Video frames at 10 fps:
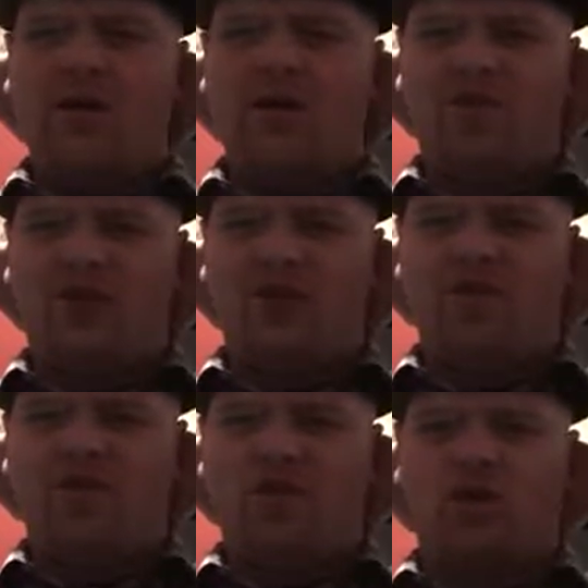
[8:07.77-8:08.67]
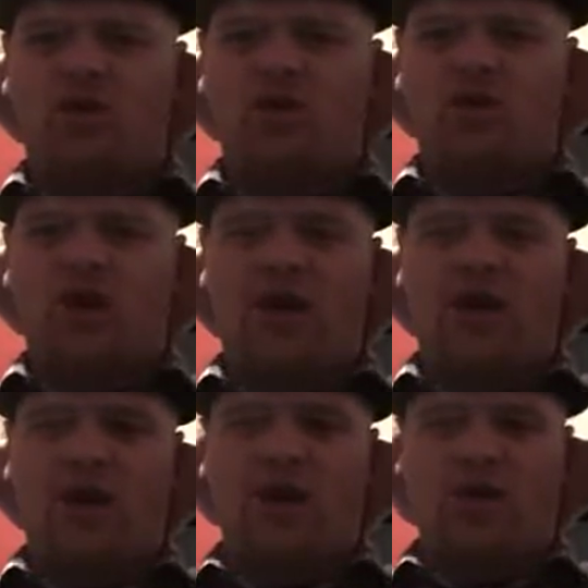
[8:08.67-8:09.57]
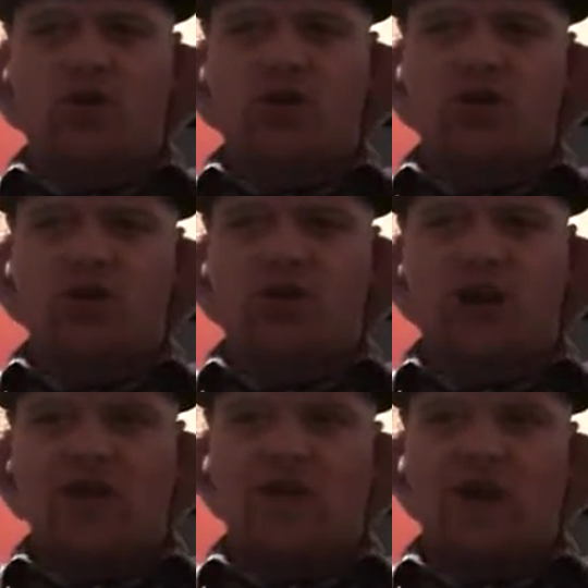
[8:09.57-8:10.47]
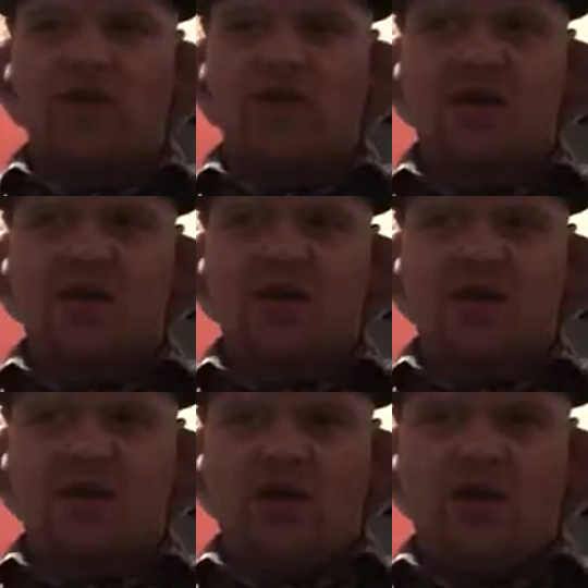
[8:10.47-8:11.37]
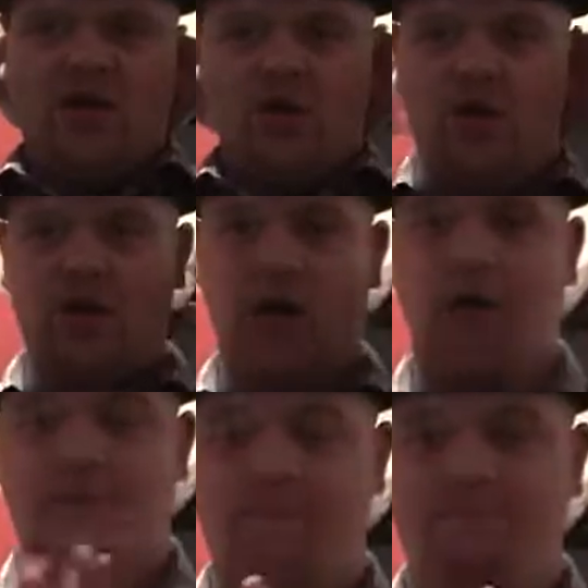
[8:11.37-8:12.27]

in the Creative Studio on YouTube later, I'll make sure to change the title names. So